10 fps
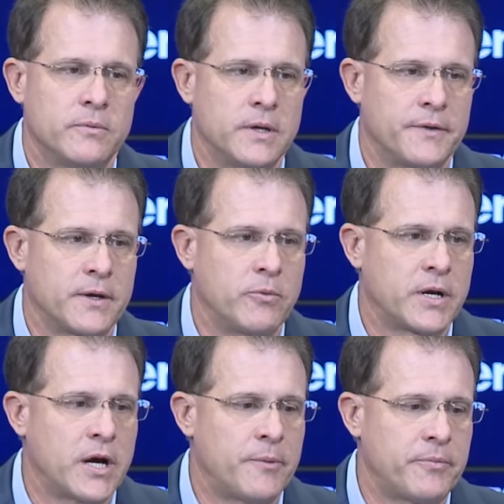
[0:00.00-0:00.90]
I think we
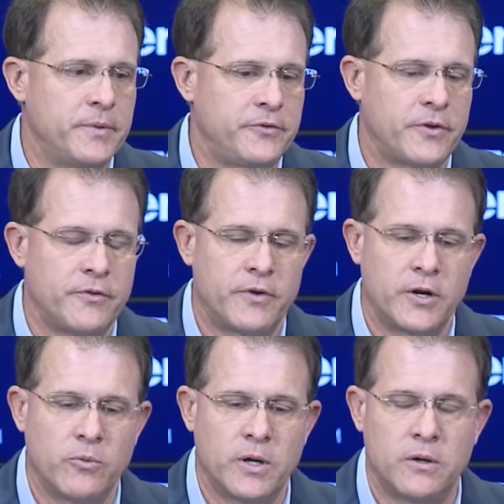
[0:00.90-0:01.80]
complement each other very
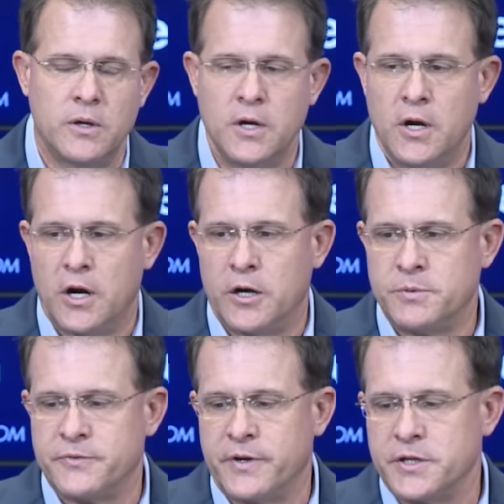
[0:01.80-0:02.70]
well.
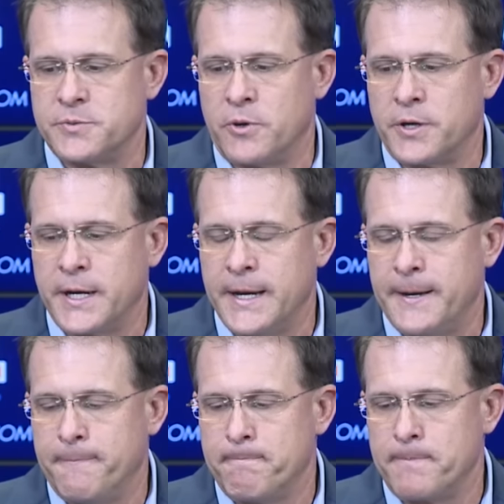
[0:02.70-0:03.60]
Herb's a very smart guy.